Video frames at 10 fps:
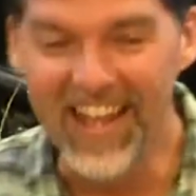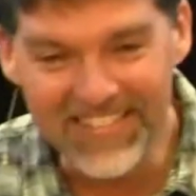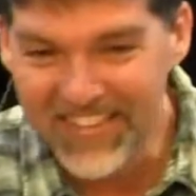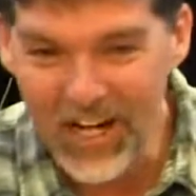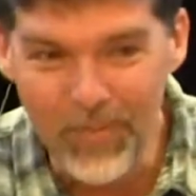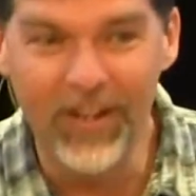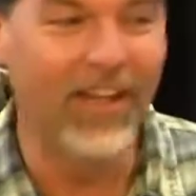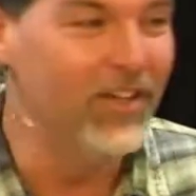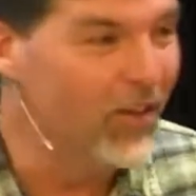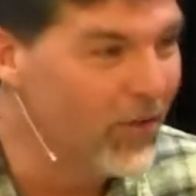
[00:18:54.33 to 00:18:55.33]
it's coming,
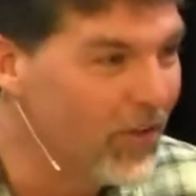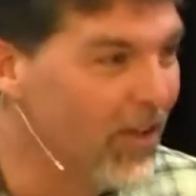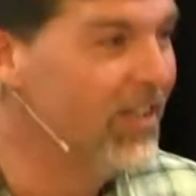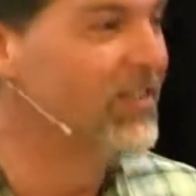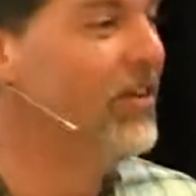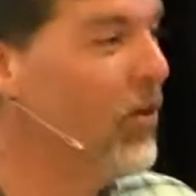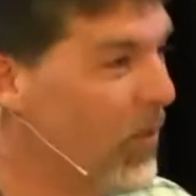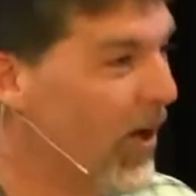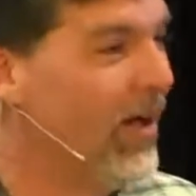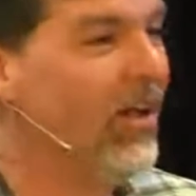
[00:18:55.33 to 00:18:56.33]
and you're on the list, and
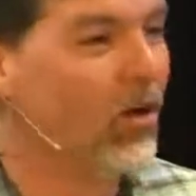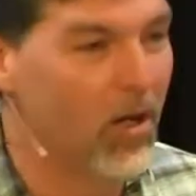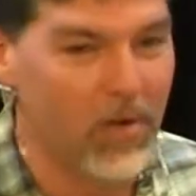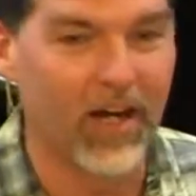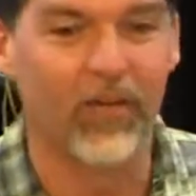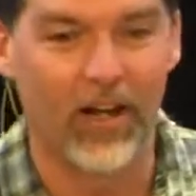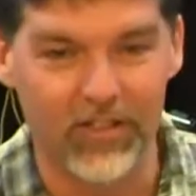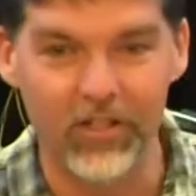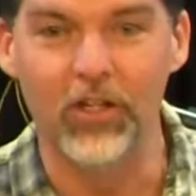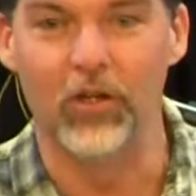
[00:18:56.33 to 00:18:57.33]
don't worry, it'll come back
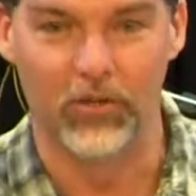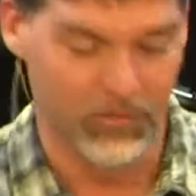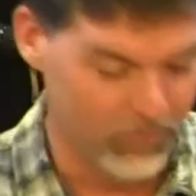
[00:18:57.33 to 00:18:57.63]
around to you.